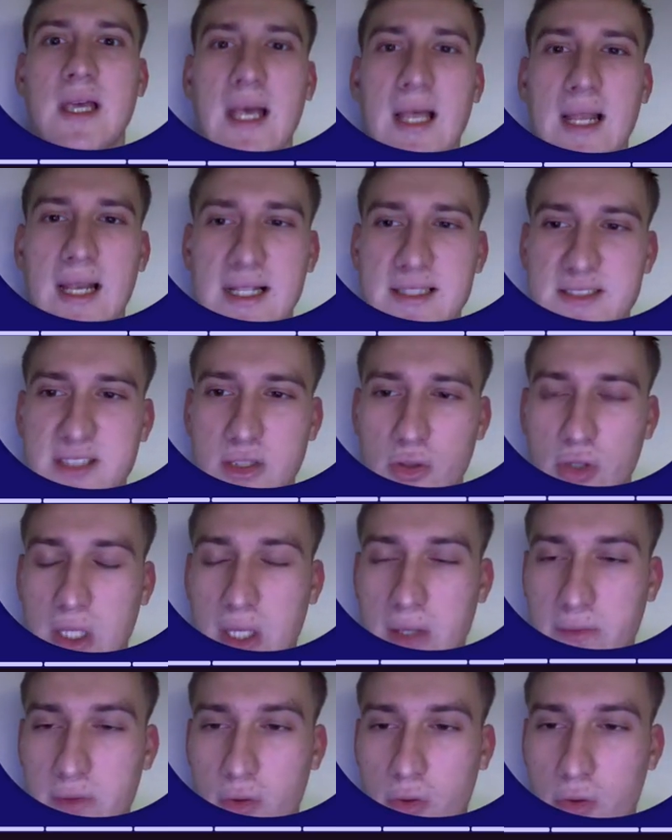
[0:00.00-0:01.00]
let's say you
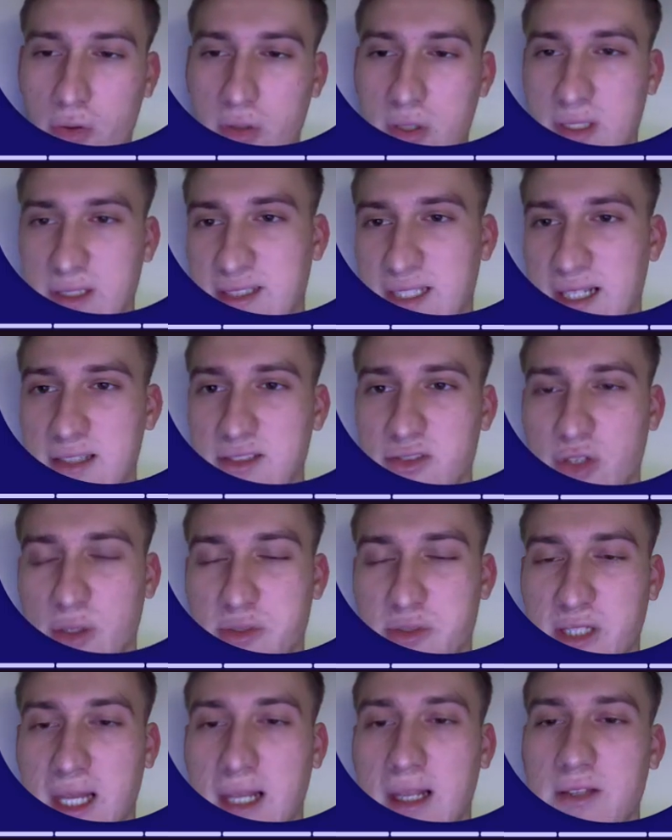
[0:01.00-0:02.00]
have your sales reps
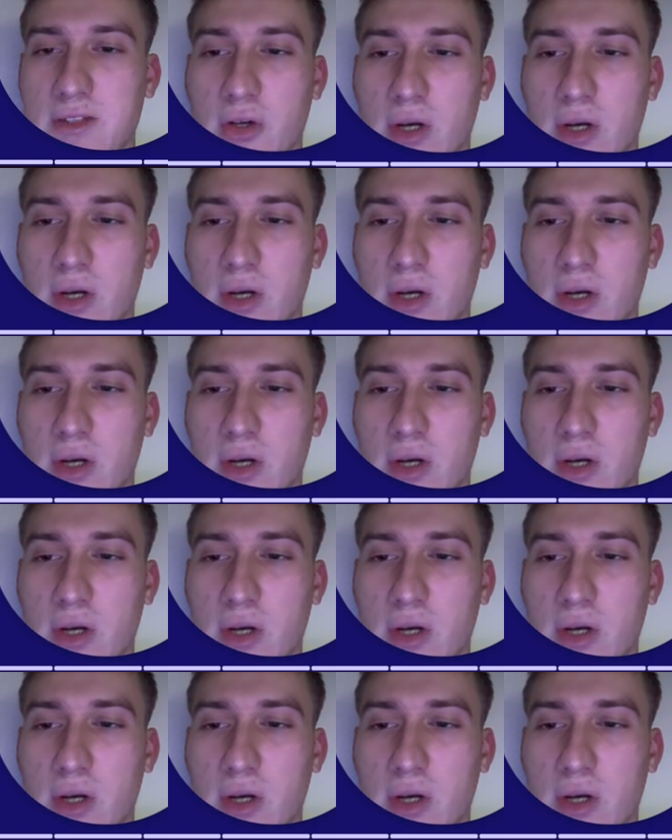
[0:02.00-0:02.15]
calendar,